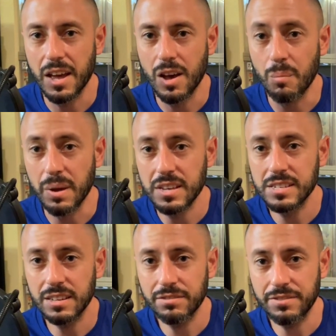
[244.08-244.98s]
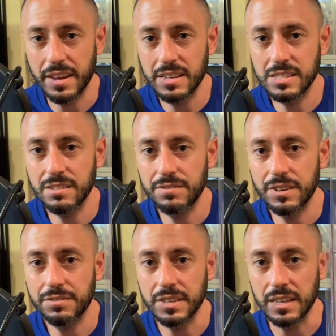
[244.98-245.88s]
Amazing Fantasy
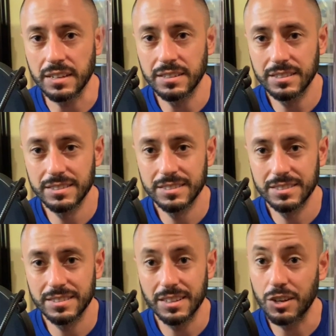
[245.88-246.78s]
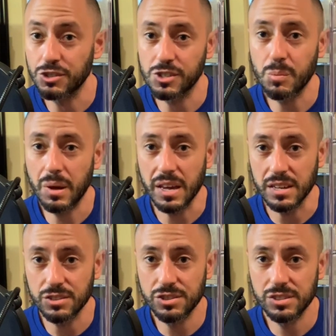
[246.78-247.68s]
15, just a
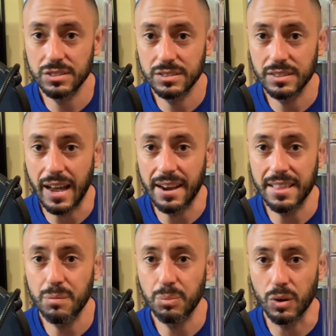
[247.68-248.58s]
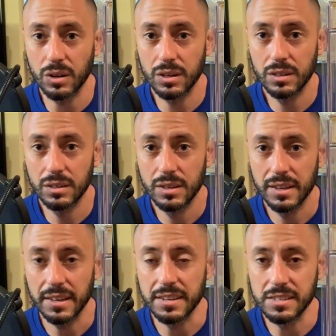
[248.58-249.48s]
page out of that book.
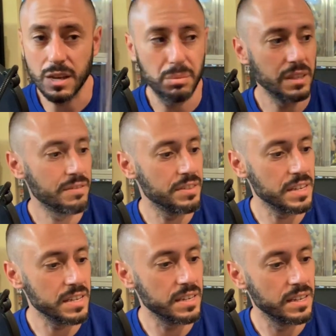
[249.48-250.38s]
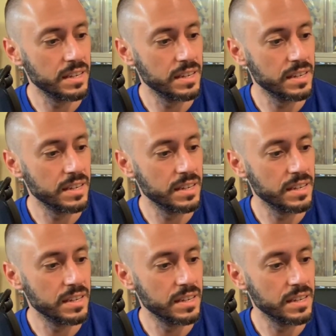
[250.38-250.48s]
It is, I believe, the